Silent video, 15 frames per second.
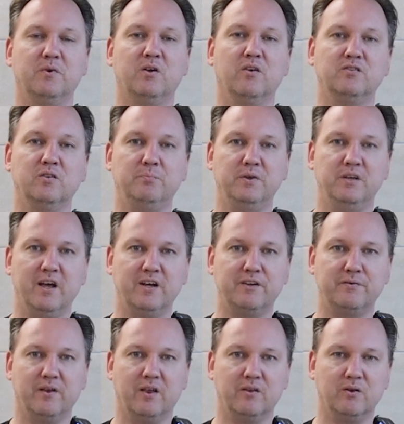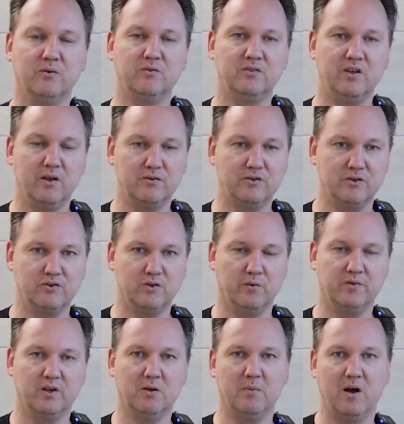because the pH value tells you
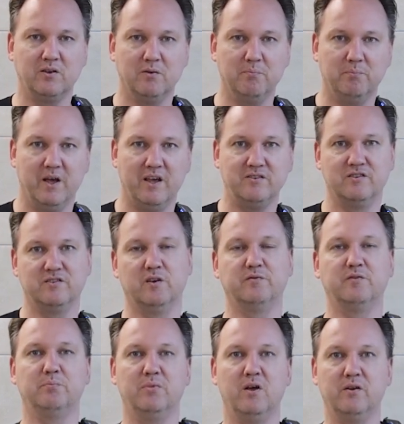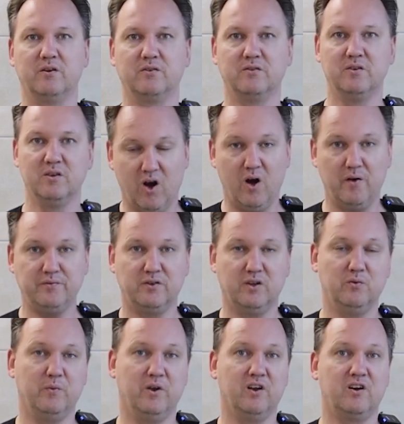something about the basis of the product.
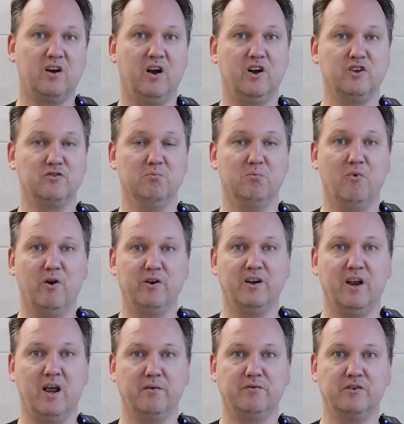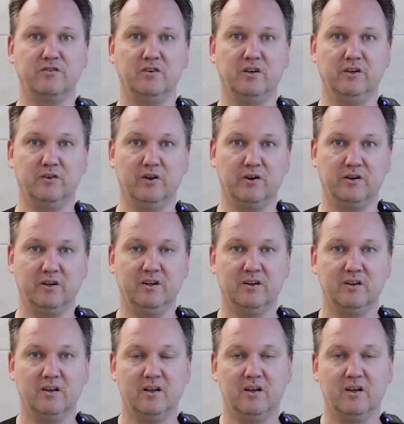Often when a car is more than averagely dirty,